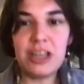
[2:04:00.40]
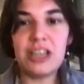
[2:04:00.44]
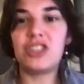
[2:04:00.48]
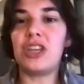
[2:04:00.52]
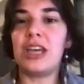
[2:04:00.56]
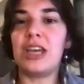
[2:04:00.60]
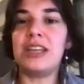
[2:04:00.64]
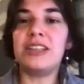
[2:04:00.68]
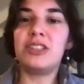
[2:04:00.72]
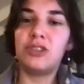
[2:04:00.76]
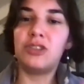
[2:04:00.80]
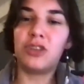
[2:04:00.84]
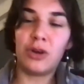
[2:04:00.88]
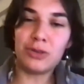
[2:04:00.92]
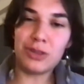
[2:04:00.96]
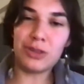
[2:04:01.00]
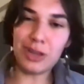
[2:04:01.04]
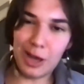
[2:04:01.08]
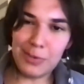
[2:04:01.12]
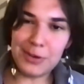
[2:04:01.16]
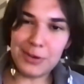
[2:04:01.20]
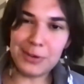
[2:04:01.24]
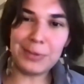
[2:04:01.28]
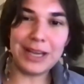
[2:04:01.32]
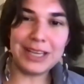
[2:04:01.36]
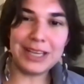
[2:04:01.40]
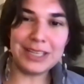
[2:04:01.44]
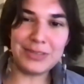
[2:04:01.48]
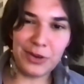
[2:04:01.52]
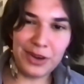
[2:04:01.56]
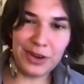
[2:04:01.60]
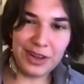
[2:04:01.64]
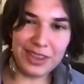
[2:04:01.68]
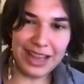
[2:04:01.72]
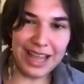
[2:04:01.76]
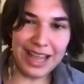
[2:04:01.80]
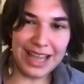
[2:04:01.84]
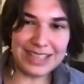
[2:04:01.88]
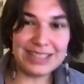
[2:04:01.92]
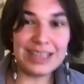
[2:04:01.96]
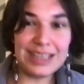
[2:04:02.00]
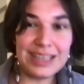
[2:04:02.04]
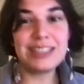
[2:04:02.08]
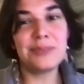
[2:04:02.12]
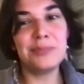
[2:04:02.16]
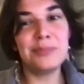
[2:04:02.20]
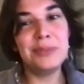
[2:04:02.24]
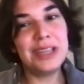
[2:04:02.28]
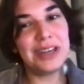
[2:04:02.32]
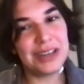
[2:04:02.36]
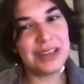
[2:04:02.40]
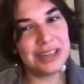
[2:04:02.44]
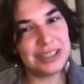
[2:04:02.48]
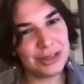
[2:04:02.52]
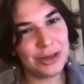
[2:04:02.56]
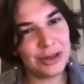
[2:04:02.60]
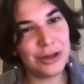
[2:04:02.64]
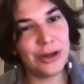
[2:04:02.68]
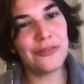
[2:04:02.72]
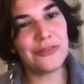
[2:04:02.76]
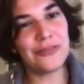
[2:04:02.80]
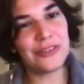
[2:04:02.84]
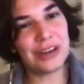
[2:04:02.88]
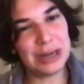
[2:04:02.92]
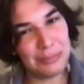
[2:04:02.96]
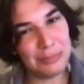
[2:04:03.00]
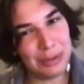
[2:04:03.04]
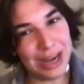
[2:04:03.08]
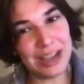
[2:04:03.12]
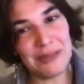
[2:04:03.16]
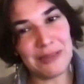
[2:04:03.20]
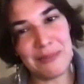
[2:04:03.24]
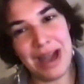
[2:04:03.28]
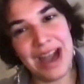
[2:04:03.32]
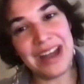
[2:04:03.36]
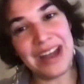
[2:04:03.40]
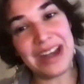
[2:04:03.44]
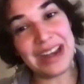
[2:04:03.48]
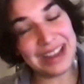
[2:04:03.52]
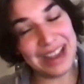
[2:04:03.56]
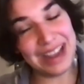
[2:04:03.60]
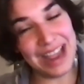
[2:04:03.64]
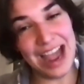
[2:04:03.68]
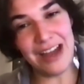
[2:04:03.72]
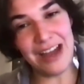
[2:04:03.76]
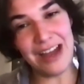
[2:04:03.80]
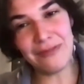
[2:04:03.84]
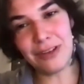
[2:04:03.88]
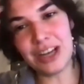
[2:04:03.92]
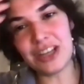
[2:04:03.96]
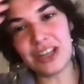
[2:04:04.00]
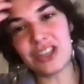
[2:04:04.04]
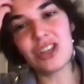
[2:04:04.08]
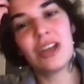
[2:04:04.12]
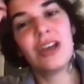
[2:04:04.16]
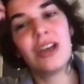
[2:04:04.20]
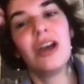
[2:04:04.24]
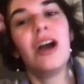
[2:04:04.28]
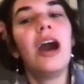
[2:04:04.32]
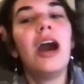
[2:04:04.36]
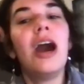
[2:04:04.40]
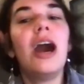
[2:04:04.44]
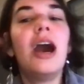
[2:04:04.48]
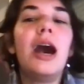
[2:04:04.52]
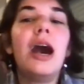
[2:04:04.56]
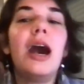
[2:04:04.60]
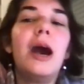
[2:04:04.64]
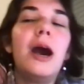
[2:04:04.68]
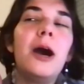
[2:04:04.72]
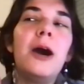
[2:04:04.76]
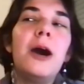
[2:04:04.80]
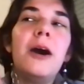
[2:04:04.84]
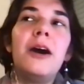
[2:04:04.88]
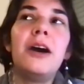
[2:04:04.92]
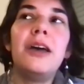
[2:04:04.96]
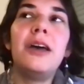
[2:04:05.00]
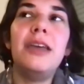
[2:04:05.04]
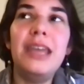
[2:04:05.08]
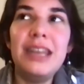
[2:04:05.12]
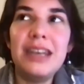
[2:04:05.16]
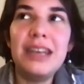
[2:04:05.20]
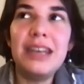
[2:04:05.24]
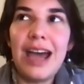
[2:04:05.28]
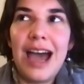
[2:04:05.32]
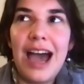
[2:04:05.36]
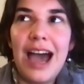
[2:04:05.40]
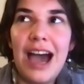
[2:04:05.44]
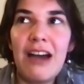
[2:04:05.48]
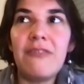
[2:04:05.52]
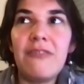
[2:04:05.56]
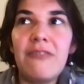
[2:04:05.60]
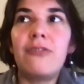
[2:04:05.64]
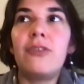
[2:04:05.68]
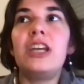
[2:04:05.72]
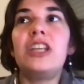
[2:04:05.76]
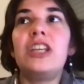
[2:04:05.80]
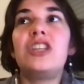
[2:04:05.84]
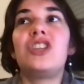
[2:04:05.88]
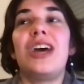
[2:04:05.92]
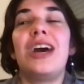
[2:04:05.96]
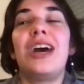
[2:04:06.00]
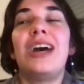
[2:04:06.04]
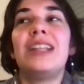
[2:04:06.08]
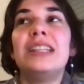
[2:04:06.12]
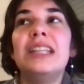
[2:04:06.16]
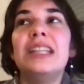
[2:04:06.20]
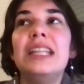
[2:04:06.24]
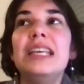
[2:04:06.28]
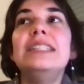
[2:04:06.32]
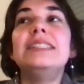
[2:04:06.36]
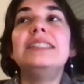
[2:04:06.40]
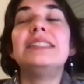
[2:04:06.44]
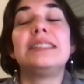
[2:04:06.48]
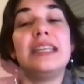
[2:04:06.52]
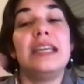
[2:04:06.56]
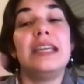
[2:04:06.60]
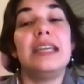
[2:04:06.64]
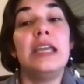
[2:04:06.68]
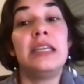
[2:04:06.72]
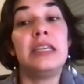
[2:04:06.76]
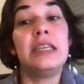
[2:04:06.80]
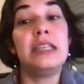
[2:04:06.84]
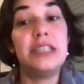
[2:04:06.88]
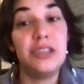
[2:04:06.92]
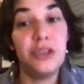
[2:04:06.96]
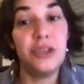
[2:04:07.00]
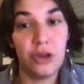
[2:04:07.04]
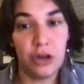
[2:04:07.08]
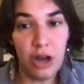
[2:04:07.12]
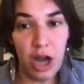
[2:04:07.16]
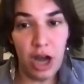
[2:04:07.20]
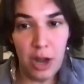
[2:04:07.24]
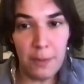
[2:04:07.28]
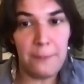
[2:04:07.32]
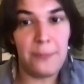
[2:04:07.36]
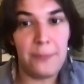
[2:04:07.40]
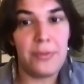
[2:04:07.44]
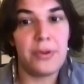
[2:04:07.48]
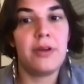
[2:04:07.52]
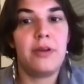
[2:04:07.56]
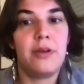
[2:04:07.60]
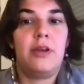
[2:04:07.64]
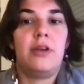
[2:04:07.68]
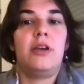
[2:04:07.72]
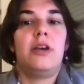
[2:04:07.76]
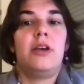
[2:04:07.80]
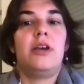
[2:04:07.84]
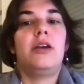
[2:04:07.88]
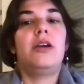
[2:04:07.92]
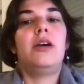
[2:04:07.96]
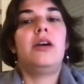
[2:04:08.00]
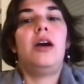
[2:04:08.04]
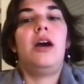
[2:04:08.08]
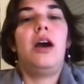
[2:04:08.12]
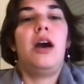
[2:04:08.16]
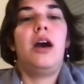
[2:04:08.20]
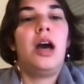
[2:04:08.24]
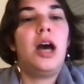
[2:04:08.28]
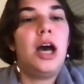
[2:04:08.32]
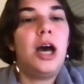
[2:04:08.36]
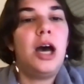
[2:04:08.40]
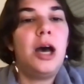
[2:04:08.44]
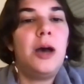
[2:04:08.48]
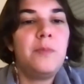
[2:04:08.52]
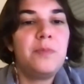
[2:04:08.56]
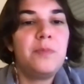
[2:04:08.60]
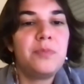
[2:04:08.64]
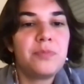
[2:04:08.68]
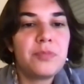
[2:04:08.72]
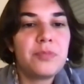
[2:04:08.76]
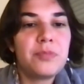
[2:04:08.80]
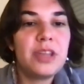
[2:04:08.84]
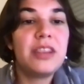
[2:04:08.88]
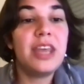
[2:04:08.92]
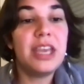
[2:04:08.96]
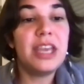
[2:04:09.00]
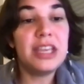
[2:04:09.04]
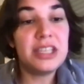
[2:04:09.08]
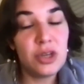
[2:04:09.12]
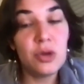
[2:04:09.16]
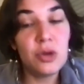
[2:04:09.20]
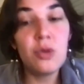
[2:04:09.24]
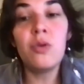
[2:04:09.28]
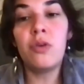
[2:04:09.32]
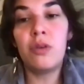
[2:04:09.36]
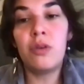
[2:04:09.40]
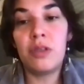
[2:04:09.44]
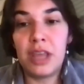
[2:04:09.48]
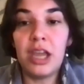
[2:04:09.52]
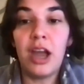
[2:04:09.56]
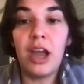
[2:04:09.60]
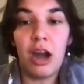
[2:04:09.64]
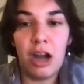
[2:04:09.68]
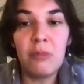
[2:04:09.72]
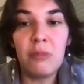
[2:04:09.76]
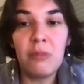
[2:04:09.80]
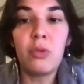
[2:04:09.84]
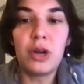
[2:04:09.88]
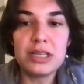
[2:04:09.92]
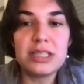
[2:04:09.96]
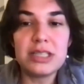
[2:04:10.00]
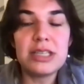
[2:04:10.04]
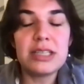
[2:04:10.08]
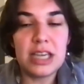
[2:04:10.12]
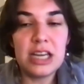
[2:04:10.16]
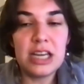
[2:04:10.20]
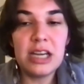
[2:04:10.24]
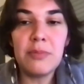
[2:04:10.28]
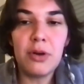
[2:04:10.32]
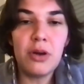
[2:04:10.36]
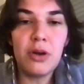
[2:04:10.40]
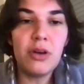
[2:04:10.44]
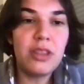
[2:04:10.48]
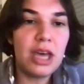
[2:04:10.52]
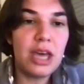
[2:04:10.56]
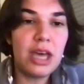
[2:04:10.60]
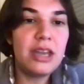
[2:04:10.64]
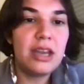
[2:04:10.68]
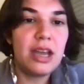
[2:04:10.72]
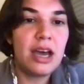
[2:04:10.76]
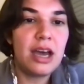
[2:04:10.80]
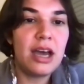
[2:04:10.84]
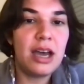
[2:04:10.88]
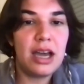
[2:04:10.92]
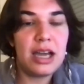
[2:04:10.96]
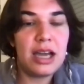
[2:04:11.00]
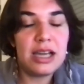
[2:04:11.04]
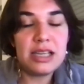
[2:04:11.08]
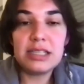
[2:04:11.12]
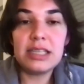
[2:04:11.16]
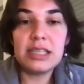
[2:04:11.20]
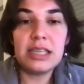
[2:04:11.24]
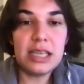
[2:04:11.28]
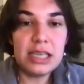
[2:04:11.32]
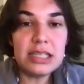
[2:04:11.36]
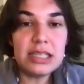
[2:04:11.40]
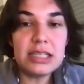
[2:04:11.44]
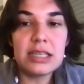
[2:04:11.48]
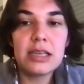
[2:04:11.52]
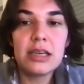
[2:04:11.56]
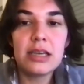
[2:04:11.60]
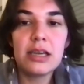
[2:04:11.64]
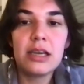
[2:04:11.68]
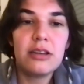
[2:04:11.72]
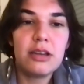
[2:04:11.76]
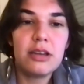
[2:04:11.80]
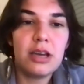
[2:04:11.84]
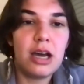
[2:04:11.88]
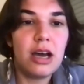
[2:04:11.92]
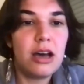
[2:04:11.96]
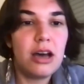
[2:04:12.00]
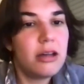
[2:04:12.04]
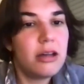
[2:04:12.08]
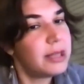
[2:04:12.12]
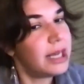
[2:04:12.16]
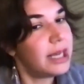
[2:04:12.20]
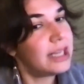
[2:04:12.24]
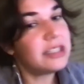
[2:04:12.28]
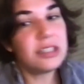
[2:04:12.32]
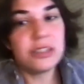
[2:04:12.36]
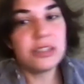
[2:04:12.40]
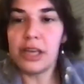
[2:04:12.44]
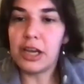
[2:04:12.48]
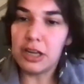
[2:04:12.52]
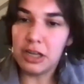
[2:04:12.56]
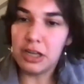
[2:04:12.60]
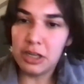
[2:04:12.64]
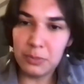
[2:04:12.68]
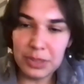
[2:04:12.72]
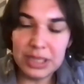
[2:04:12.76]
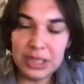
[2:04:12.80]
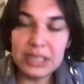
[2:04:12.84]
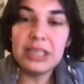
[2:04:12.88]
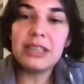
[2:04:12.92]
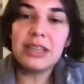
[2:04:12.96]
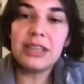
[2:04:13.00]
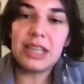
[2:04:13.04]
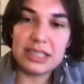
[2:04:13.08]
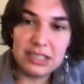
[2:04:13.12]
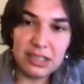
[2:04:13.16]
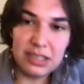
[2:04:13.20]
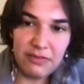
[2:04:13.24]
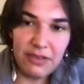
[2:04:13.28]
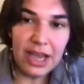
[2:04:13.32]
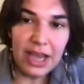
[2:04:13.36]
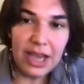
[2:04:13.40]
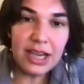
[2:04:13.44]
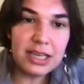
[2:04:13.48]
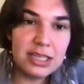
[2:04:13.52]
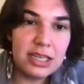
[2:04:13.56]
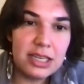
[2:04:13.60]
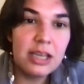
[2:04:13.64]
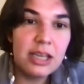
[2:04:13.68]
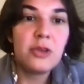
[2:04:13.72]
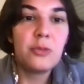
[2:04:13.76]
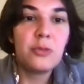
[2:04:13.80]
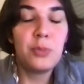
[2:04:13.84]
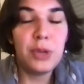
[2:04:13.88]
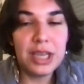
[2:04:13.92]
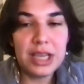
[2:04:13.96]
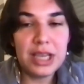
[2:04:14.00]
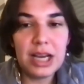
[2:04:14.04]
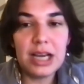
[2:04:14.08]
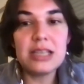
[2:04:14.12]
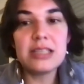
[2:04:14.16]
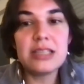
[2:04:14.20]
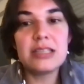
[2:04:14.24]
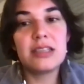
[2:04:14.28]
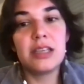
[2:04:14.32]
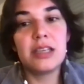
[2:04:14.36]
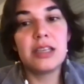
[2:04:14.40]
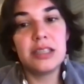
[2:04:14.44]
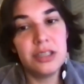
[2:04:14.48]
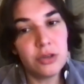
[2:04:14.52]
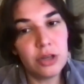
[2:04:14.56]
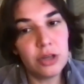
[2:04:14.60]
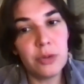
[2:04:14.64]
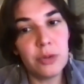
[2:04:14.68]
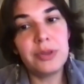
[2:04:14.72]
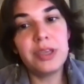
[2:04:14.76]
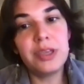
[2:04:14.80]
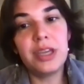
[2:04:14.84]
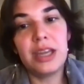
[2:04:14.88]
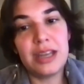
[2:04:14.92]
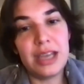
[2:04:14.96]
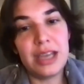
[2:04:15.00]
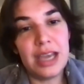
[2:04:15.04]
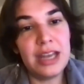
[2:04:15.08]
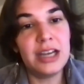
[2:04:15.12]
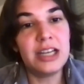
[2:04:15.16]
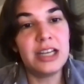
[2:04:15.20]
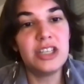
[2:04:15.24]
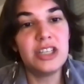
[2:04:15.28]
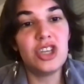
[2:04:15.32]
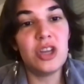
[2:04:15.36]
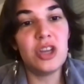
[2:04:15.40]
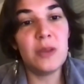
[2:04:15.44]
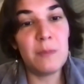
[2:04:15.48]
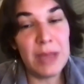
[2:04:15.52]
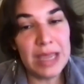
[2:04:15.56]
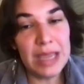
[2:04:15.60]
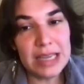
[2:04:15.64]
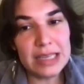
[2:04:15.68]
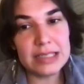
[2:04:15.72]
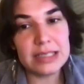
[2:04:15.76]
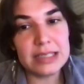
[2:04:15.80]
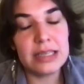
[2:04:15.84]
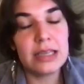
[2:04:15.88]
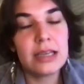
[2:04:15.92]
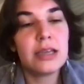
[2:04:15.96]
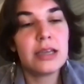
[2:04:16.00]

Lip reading: and you don't optimize for the last centimeter and you go for a pragmatic average, in average, at least in Europe, they are more sustainable than ICs. That's not an opinion, that's a fact, because the European energy mix